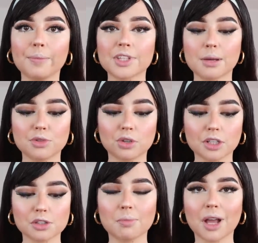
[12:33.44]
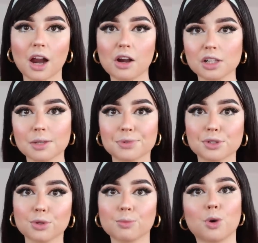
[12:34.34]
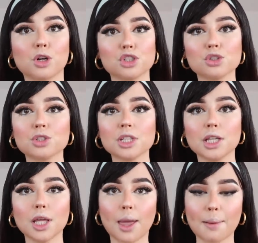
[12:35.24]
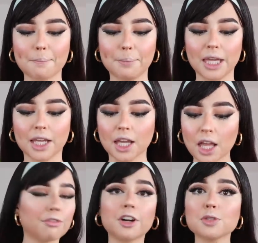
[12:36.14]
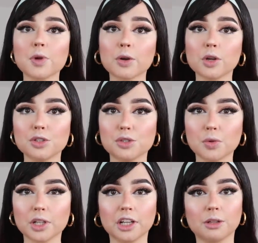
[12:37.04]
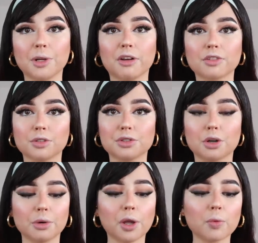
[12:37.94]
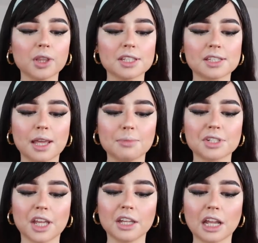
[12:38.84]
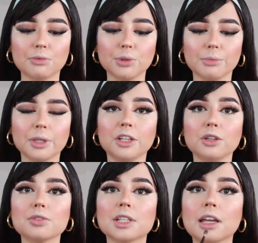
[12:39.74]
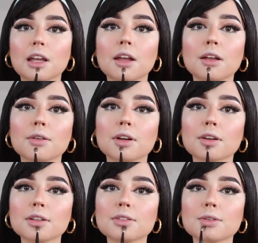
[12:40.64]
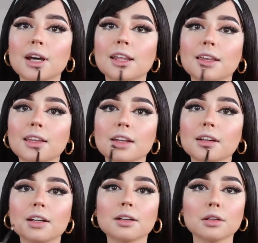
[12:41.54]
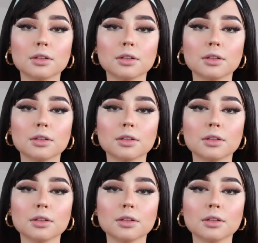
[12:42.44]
some tricks to make our lips look more juicy and big. First, we are going to do a little bit of contouring with the same shade that we've been using. We are going to add here